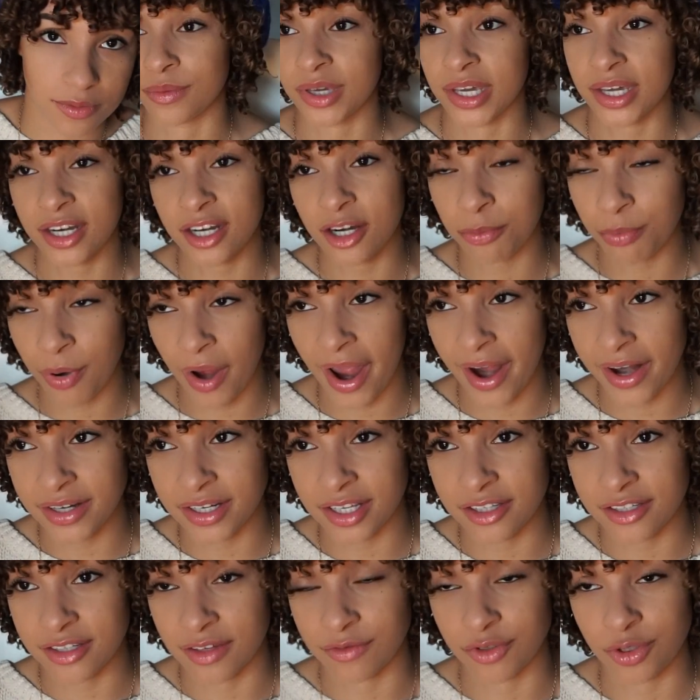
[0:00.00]
Get in a
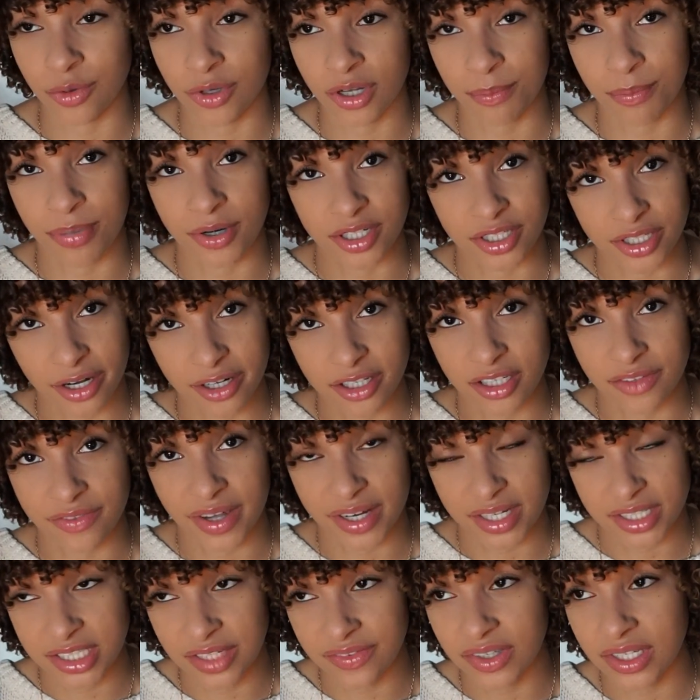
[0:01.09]
practice of doing a productive
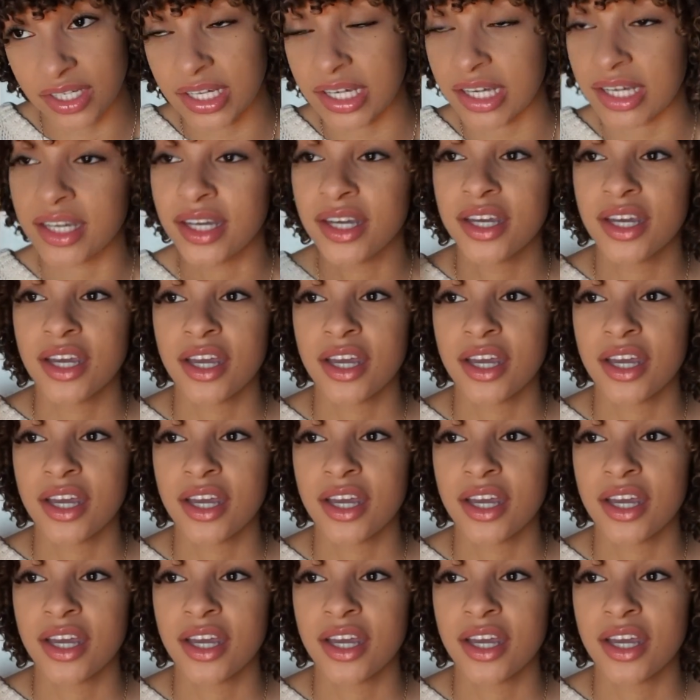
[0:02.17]
activity.